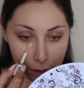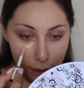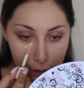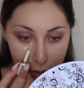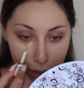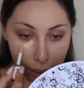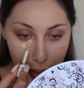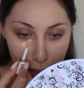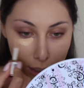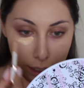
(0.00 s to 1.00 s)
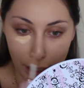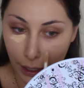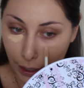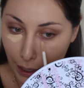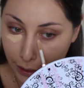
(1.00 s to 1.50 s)
the other day
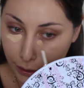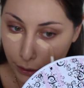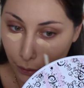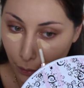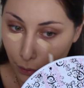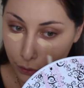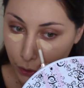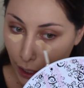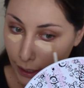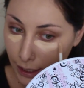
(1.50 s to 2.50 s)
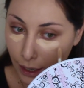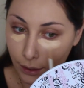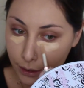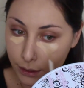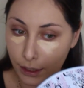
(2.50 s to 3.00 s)
and I tried it out
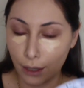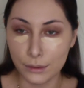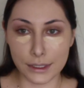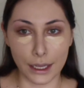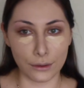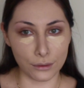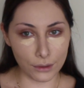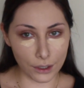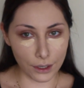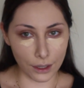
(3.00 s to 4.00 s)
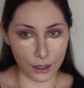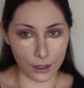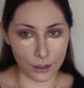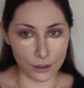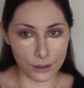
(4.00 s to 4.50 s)
yesterday. I was like, ooh
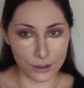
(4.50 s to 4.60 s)
girl,